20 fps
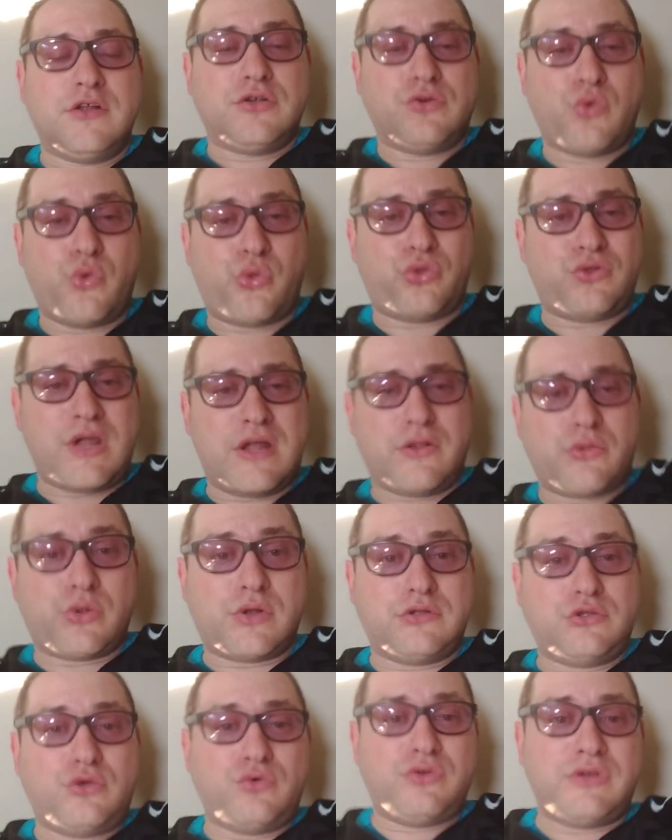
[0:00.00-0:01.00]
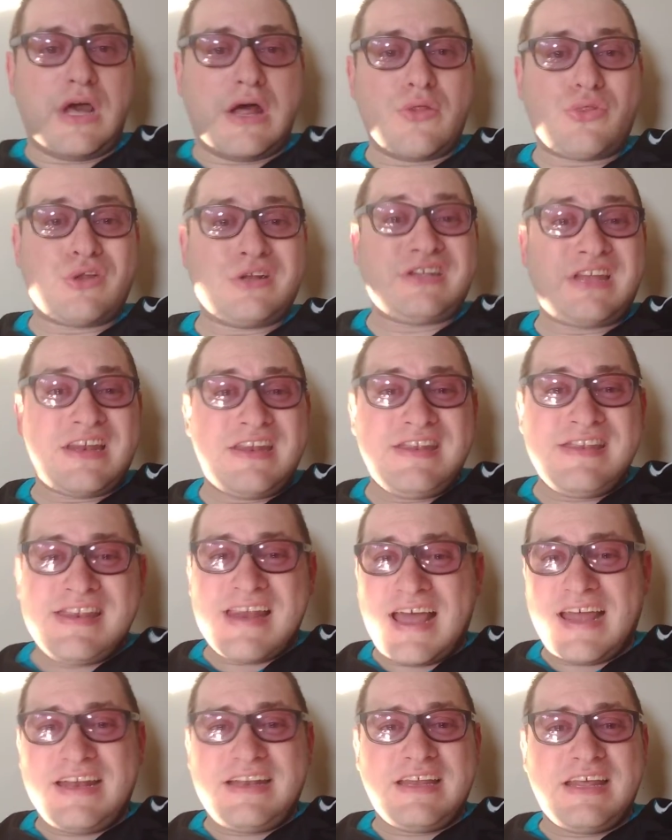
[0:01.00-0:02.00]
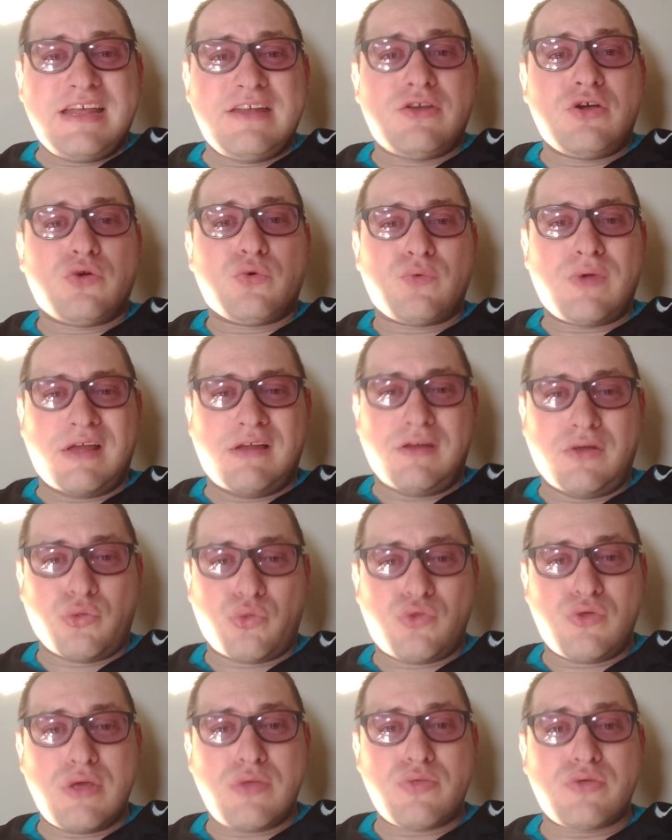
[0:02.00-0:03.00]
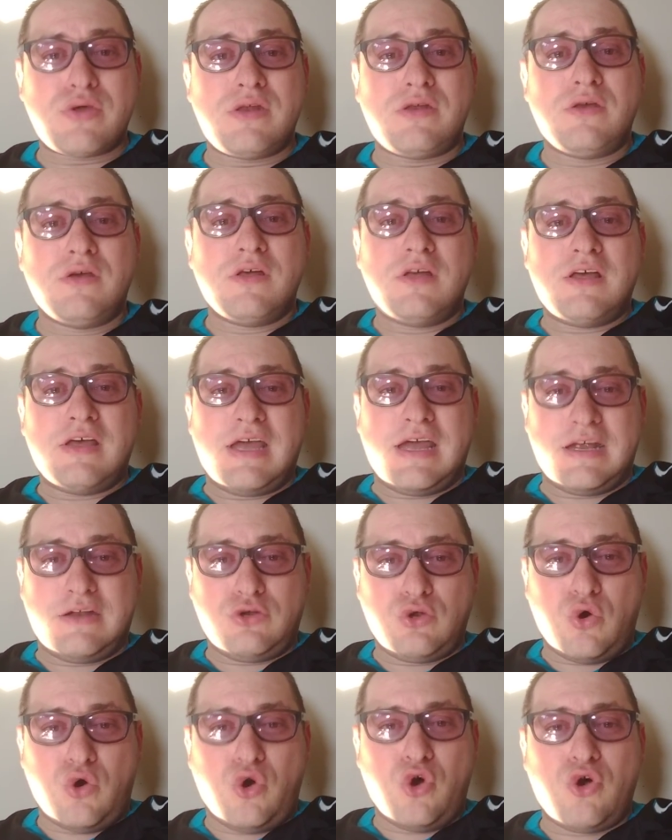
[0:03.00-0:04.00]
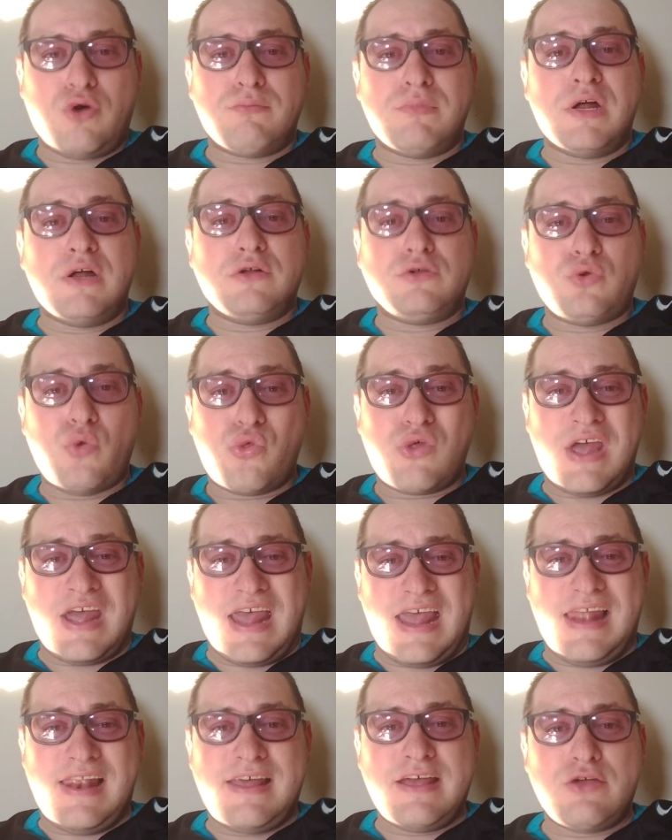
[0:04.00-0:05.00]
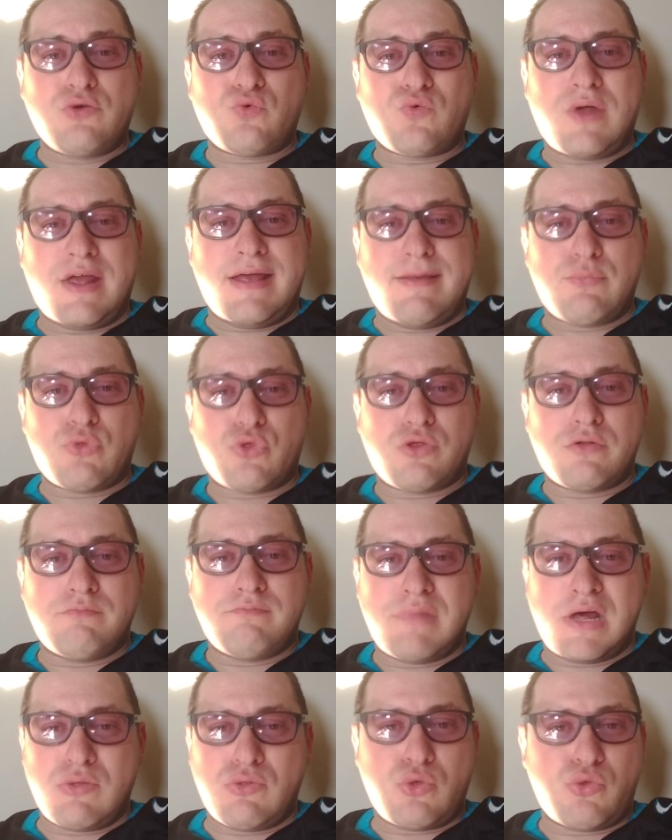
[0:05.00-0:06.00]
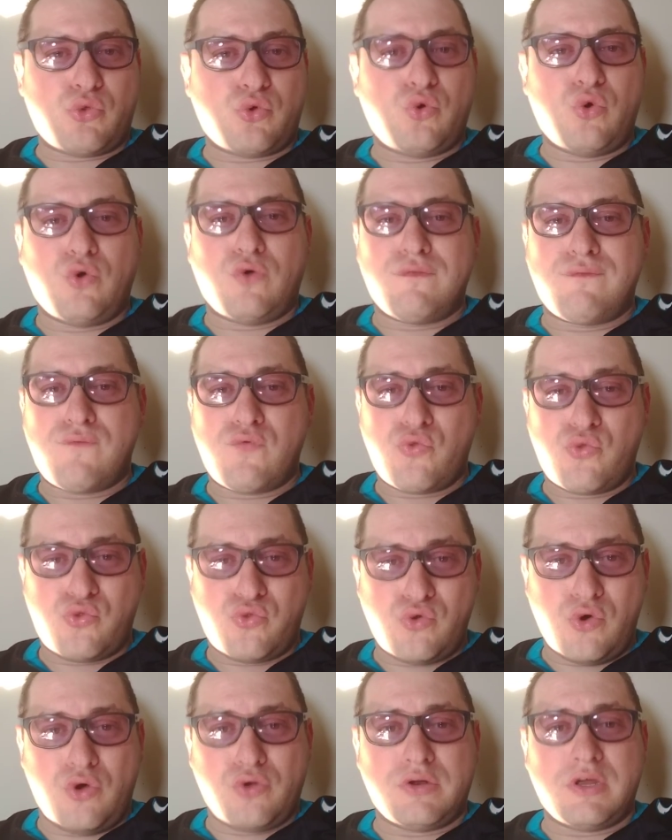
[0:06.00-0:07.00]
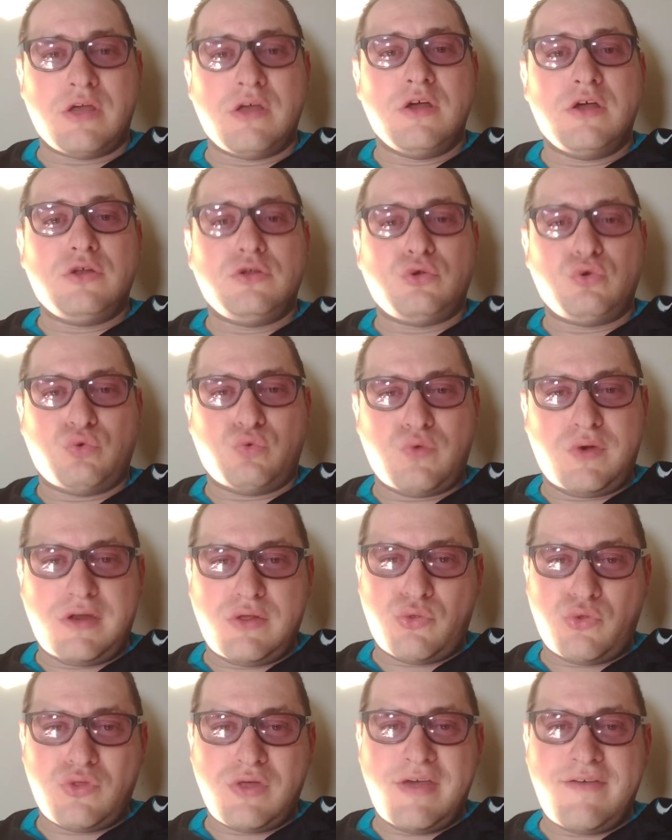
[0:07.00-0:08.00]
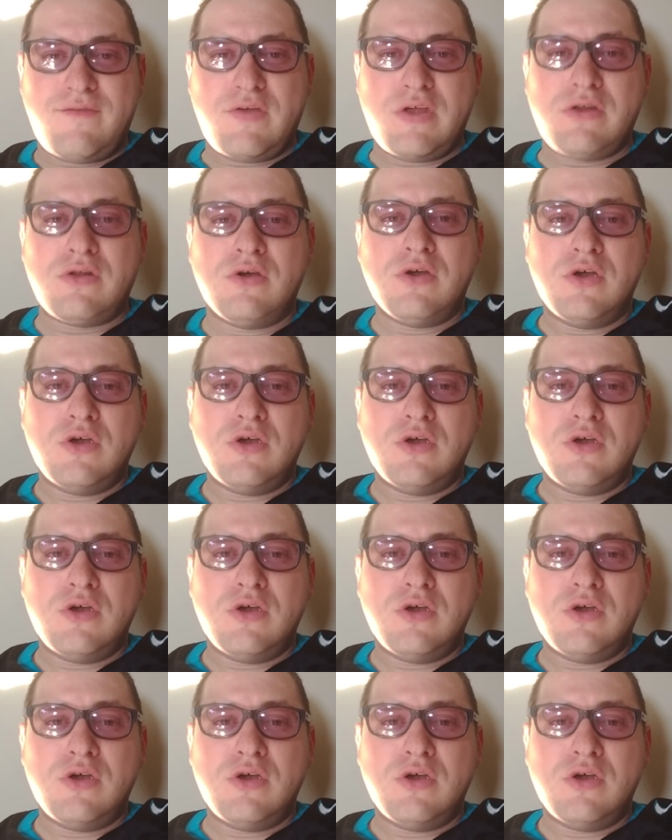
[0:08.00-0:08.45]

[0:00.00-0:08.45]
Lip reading: to start the 2019 regular season at home to the LA Rams by the score of 30-27.